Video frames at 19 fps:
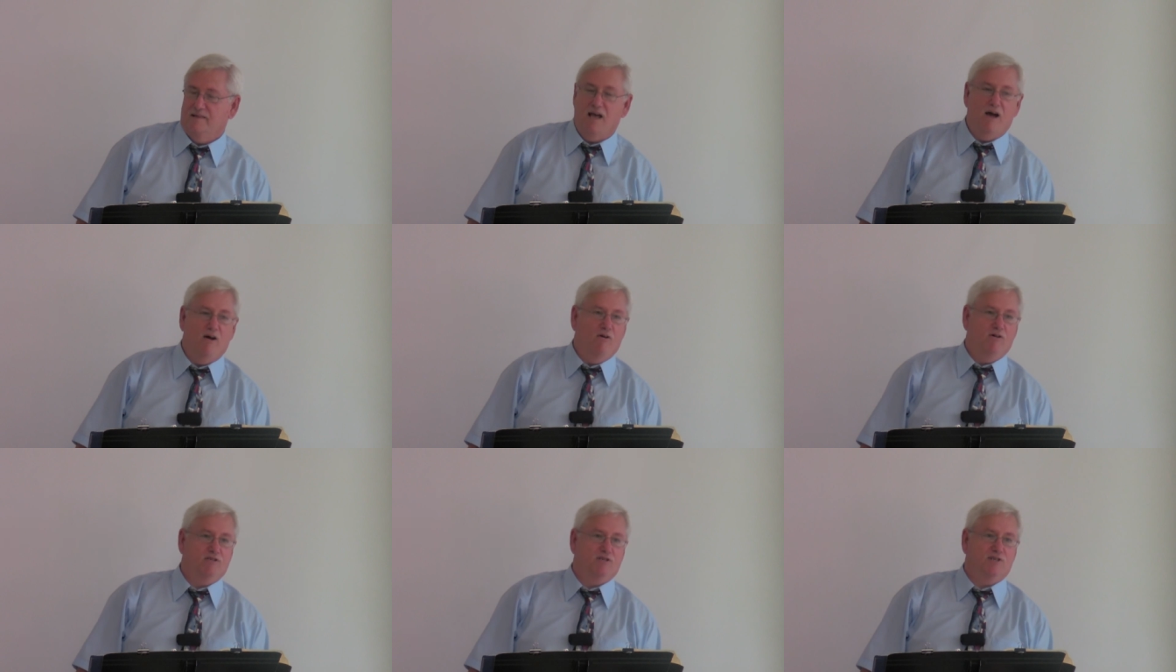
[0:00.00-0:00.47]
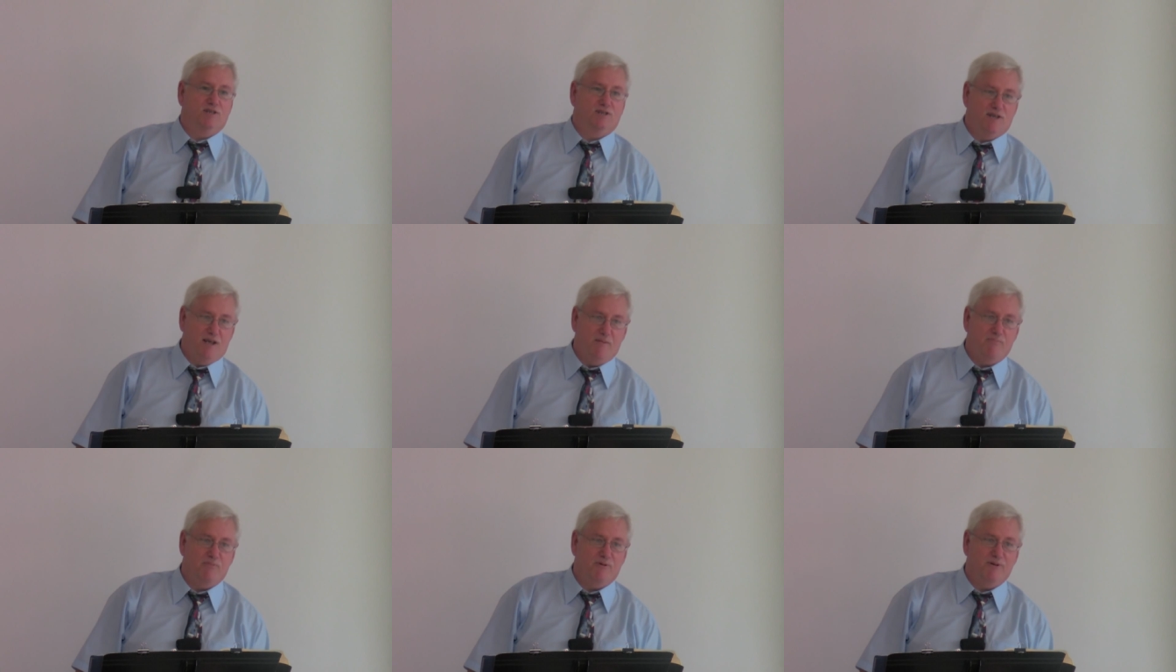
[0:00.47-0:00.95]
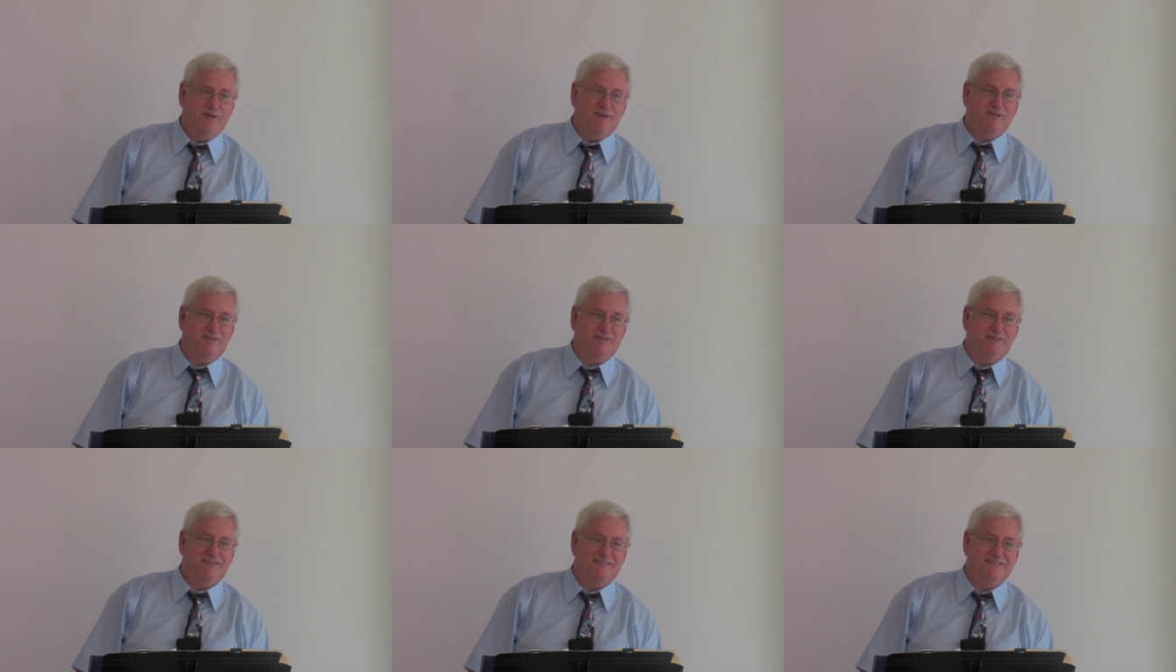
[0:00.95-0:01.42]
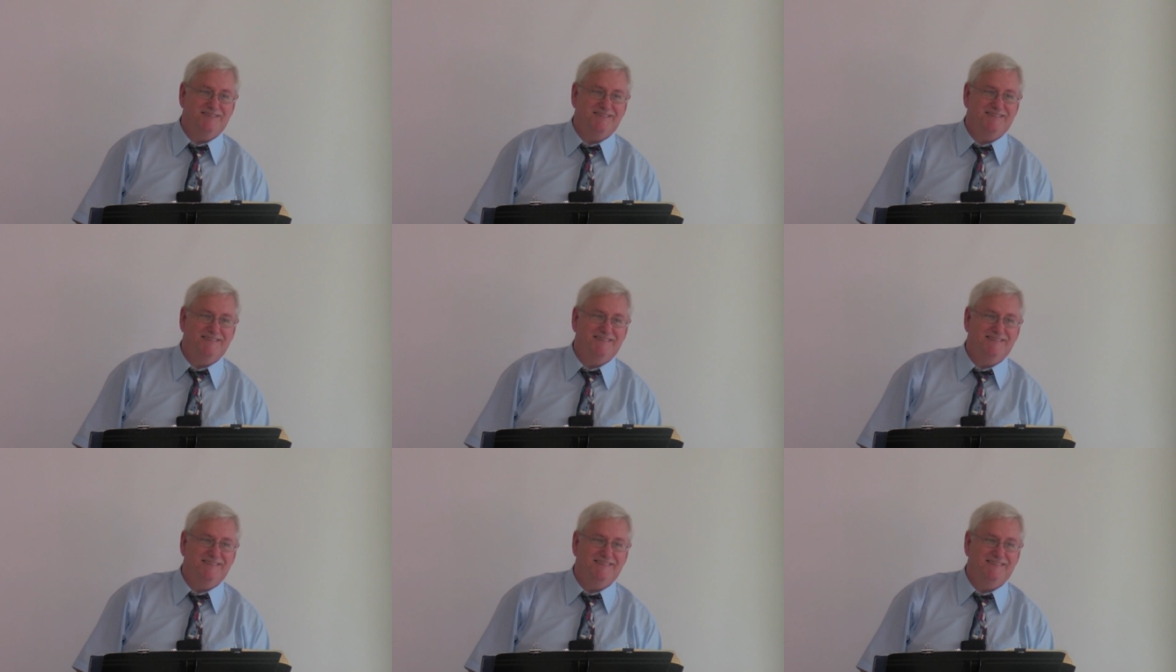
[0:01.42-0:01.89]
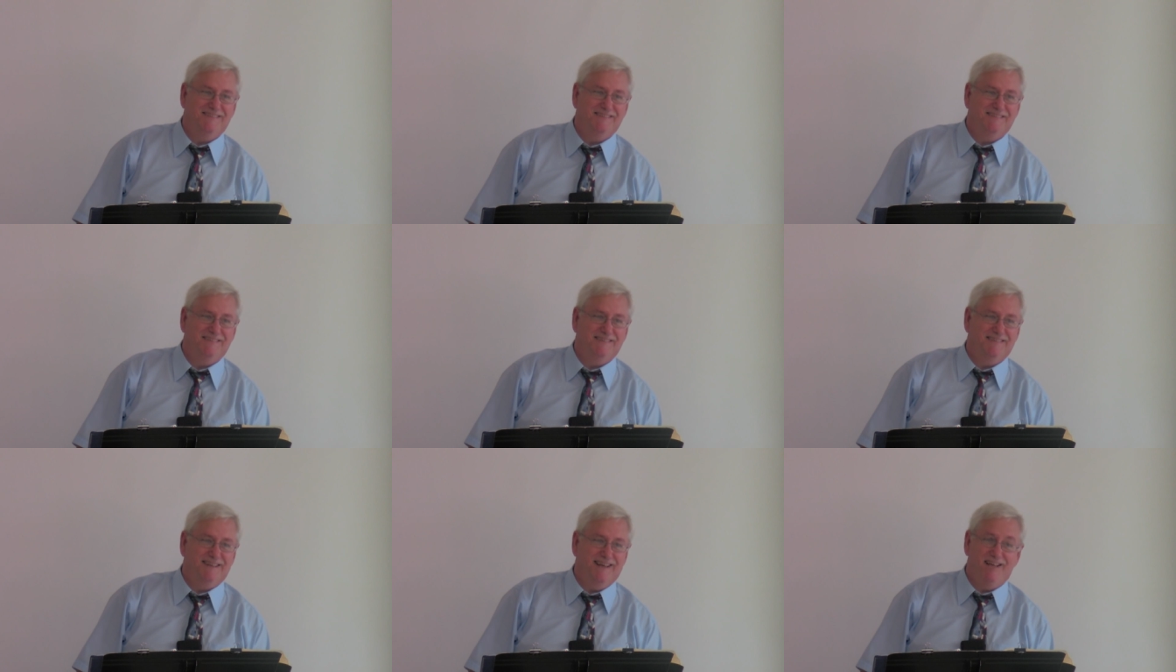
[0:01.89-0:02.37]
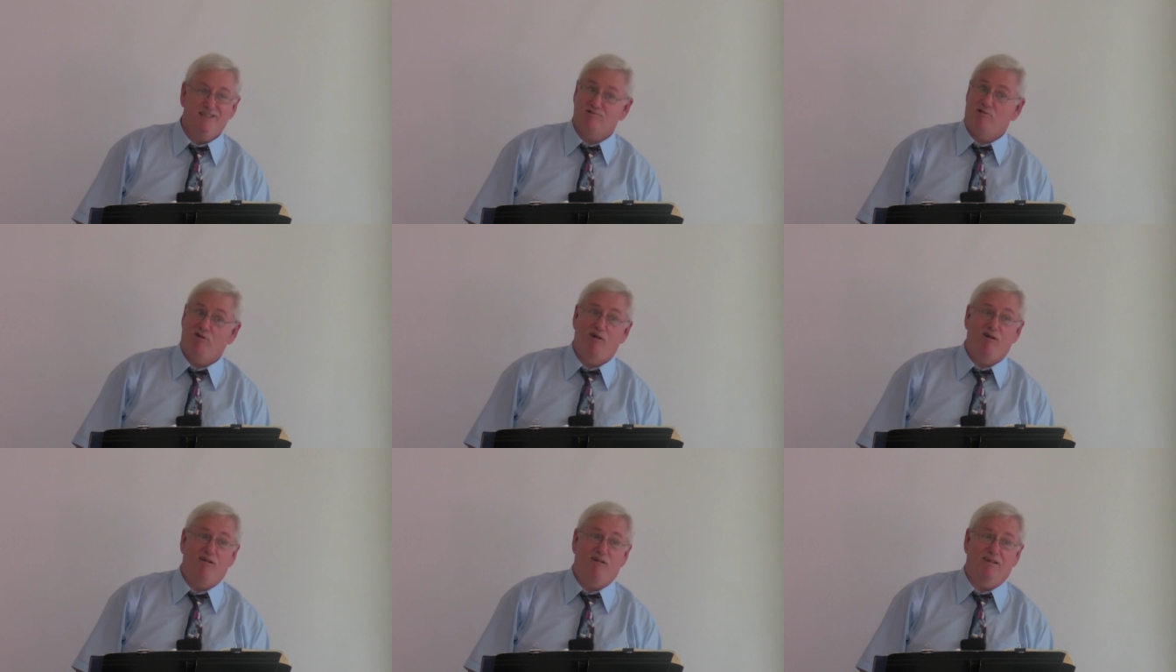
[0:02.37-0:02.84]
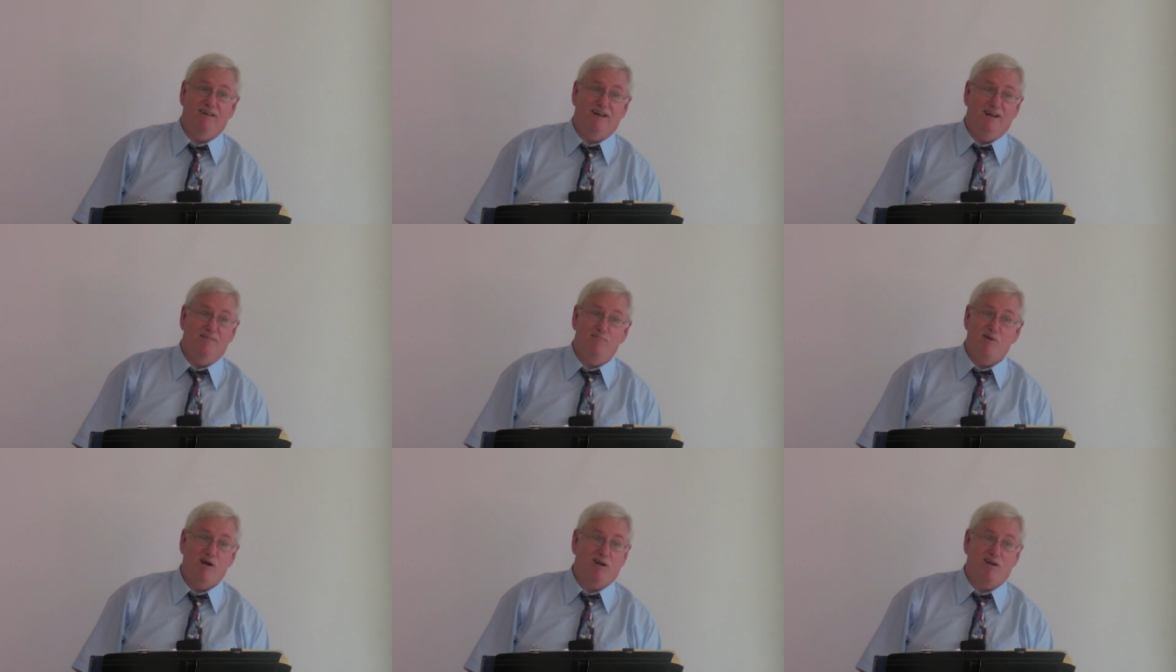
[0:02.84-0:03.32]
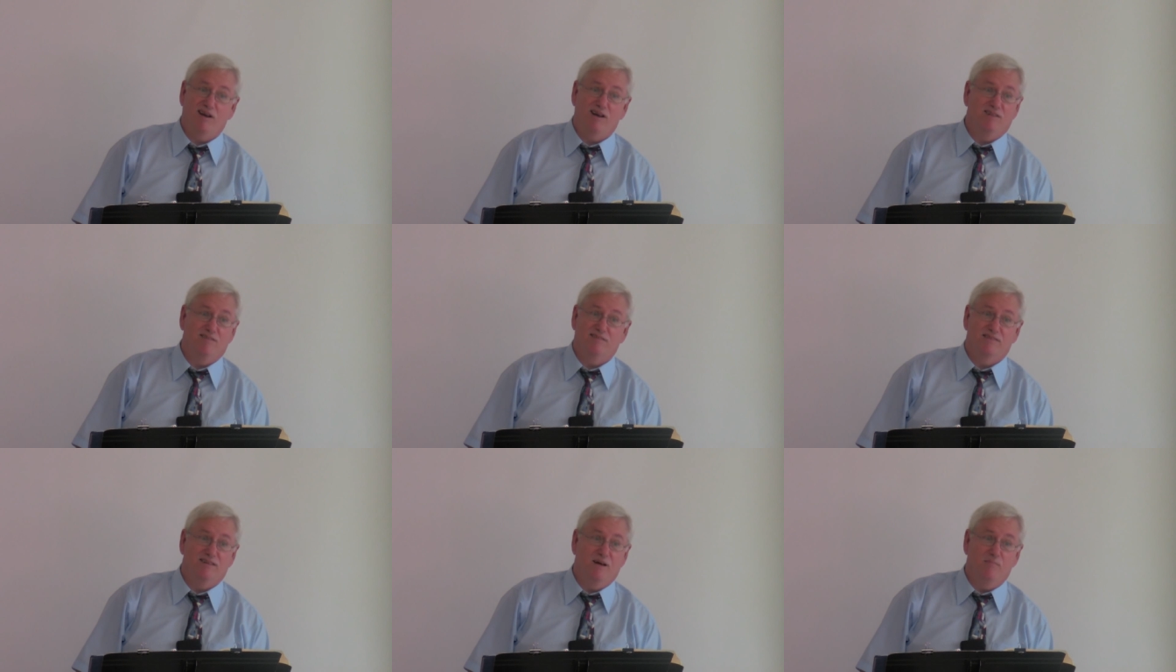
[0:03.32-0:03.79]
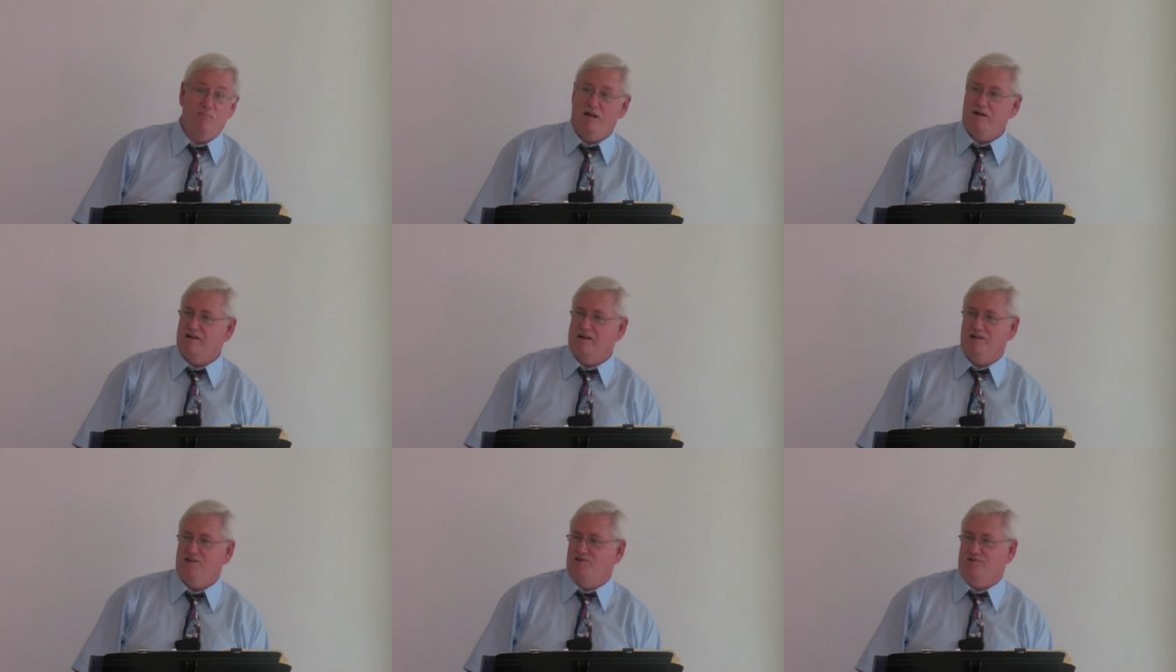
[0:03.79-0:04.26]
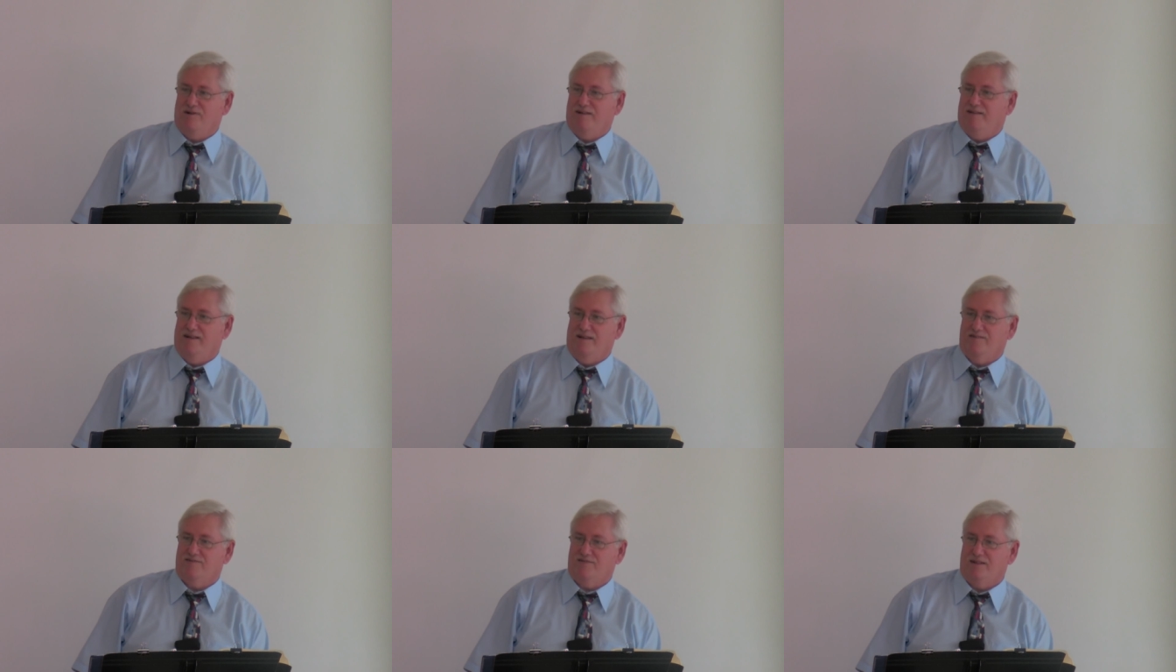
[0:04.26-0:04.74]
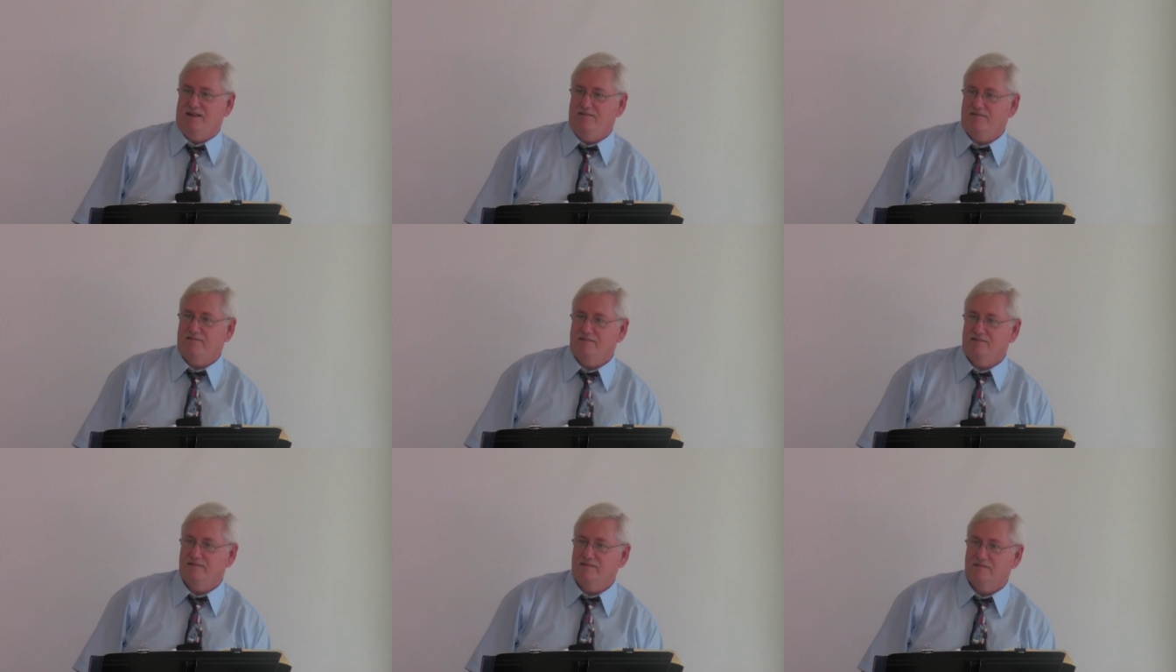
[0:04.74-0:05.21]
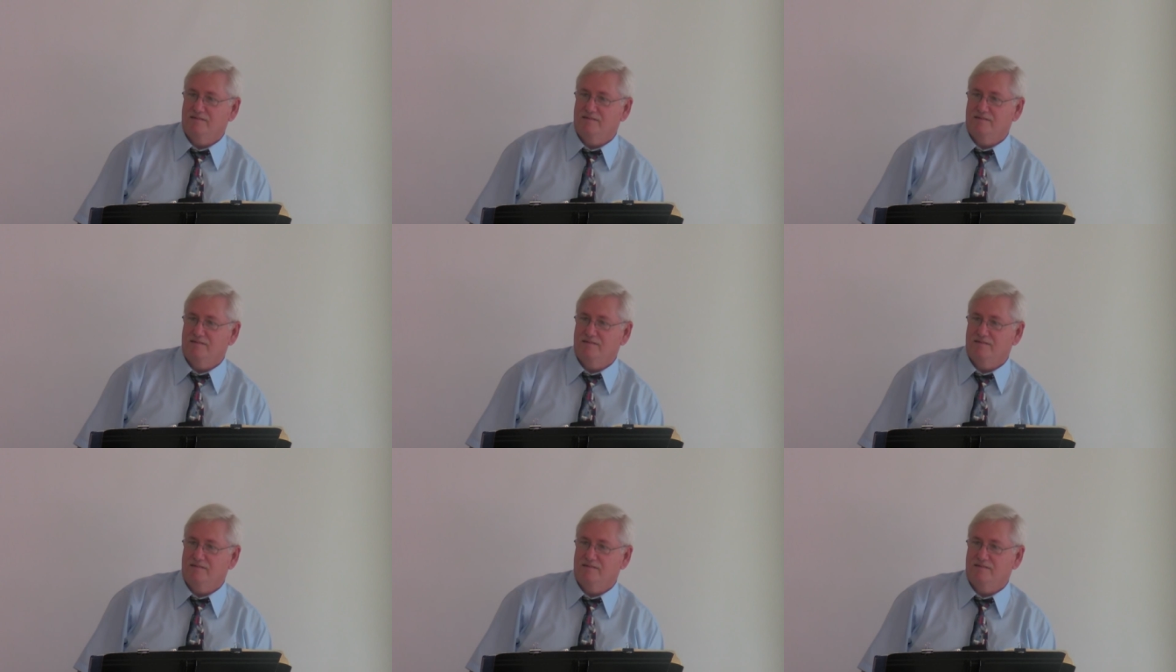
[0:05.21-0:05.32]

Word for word: Now, as a separatist, that's wrong. I'm not going to drink that stuff.